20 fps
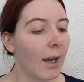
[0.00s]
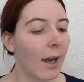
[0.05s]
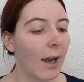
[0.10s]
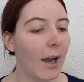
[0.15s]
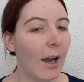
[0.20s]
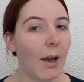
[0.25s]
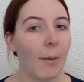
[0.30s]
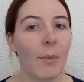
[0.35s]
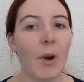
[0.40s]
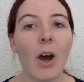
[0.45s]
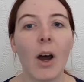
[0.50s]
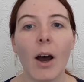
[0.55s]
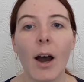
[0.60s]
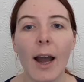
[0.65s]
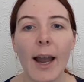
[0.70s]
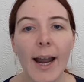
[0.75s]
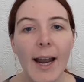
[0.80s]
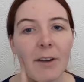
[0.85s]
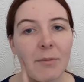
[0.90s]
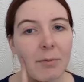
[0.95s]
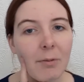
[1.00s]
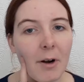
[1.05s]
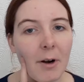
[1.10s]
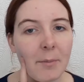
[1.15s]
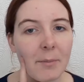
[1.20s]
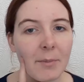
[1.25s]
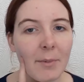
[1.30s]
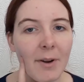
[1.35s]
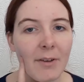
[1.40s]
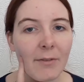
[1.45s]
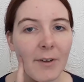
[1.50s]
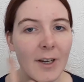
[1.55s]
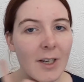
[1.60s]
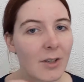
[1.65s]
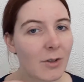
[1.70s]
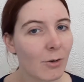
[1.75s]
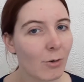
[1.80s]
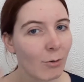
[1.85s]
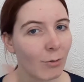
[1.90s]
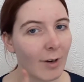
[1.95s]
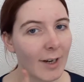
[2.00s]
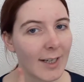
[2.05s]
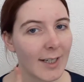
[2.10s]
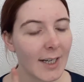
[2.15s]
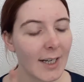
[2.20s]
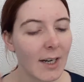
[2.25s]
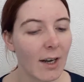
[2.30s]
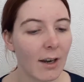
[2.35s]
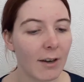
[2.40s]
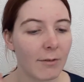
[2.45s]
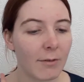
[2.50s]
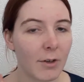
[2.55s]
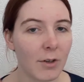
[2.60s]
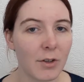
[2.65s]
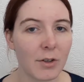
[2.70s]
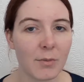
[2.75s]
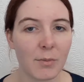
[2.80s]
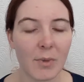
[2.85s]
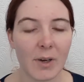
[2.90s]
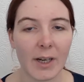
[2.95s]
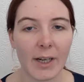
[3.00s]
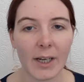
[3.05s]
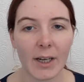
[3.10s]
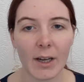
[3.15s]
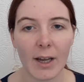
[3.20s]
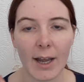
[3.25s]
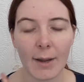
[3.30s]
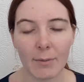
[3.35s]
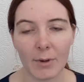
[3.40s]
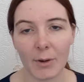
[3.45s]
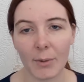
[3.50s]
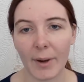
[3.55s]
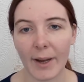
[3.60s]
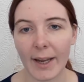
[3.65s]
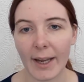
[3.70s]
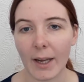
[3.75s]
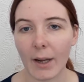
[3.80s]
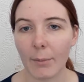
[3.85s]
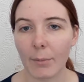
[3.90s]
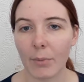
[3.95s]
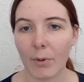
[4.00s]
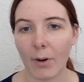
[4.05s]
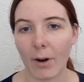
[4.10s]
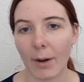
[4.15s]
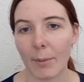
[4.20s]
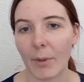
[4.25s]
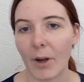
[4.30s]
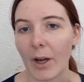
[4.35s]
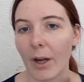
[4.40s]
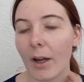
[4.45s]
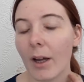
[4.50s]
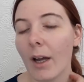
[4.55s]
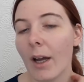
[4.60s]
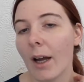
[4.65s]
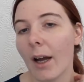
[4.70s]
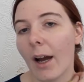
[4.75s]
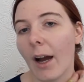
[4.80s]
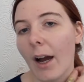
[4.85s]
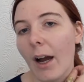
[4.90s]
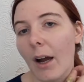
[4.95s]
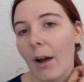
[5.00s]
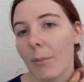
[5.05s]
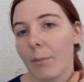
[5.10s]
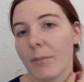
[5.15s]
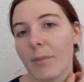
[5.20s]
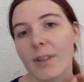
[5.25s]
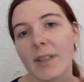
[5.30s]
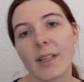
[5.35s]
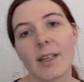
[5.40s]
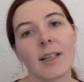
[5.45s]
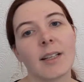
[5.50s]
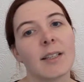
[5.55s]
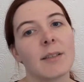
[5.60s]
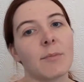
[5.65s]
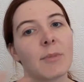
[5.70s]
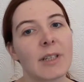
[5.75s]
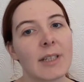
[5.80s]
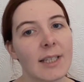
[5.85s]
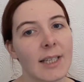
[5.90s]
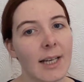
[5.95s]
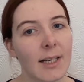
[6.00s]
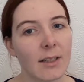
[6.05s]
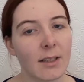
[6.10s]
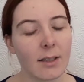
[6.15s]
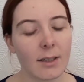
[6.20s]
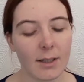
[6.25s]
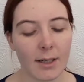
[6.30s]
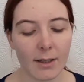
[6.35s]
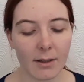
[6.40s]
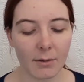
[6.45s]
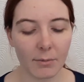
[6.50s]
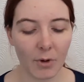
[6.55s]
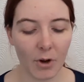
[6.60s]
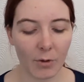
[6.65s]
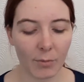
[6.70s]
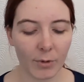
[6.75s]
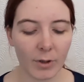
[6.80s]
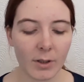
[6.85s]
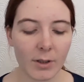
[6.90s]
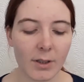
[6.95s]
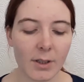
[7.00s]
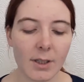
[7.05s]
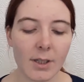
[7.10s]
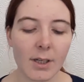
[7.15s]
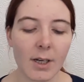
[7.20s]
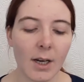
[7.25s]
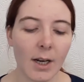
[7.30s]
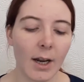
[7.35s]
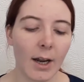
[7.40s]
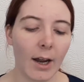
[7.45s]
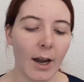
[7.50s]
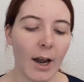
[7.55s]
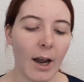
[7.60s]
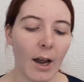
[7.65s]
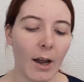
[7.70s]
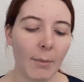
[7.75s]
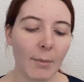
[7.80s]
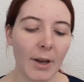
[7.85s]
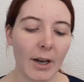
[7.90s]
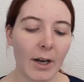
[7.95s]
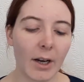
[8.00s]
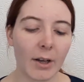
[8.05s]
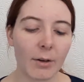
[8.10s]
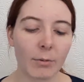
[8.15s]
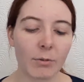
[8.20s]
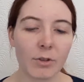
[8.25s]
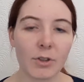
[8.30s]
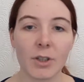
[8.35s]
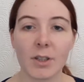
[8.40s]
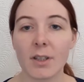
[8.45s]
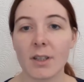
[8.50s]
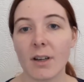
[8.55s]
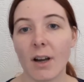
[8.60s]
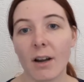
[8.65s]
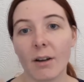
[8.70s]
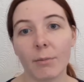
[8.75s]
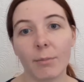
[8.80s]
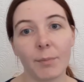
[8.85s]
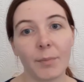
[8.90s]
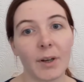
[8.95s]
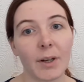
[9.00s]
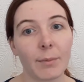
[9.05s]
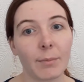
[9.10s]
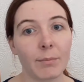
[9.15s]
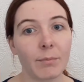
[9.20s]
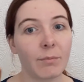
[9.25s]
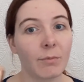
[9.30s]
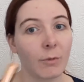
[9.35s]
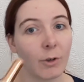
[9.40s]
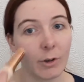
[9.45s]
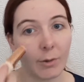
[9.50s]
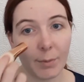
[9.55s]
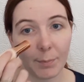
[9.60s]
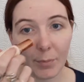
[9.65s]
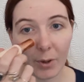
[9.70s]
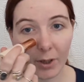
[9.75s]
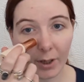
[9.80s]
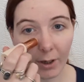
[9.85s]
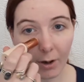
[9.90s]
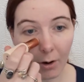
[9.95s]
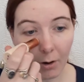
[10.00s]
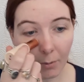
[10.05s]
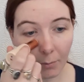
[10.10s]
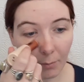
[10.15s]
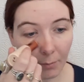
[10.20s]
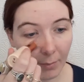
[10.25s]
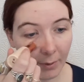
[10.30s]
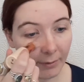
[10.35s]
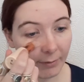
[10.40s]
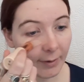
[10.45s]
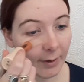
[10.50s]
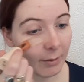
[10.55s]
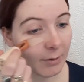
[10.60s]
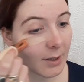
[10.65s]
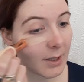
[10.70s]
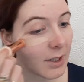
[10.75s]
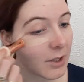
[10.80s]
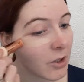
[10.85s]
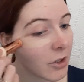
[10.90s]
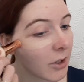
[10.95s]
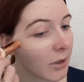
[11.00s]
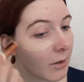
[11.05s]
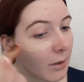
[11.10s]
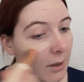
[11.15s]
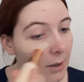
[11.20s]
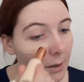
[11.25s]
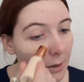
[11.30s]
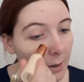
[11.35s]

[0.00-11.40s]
I have primed my face already. I've used my MUA primer that is my standard at the moment, and I will just start by putting on my foundation.